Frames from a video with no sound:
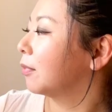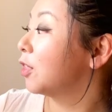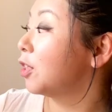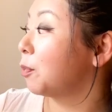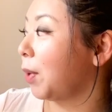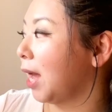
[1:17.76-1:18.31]

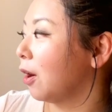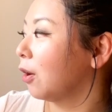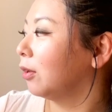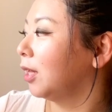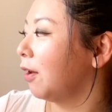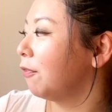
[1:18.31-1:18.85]
The
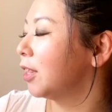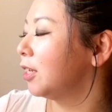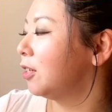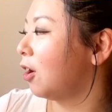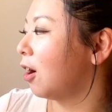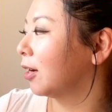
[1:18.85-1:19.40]
pair left the
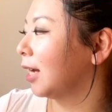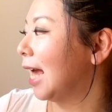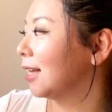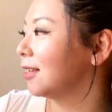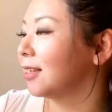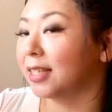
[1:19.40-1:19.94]
dock
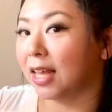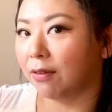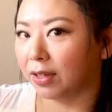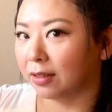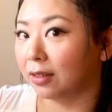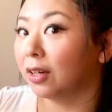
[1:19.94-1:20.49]
at 7
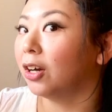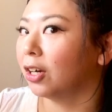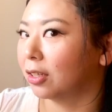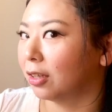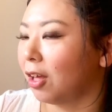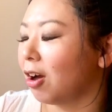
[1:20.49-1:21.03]

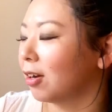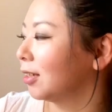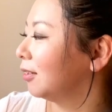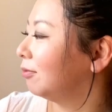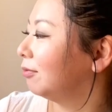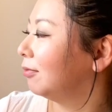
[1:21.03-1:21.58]
o'clock
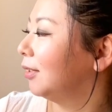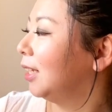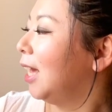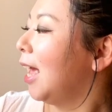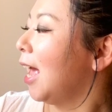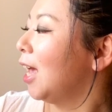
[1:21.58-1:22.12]

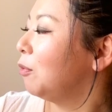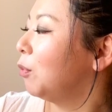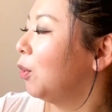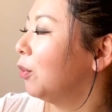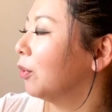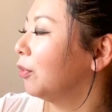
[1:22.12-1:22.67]
and
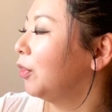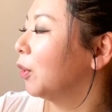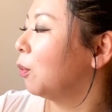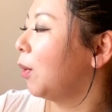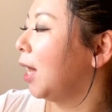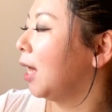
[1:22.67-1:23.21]
motored their
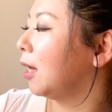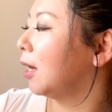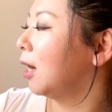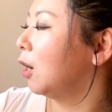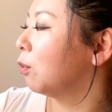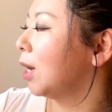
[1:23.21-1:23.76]
way
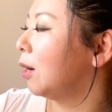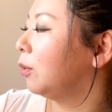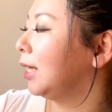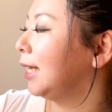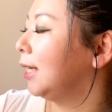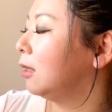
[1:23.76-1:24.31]
around
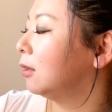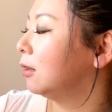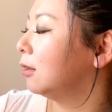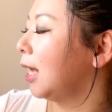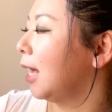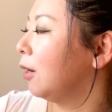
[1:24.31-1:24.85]

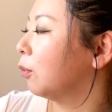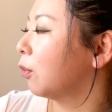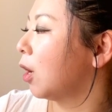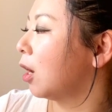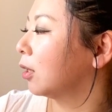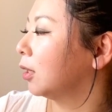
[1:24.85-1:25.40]
Eagle Egg Rock.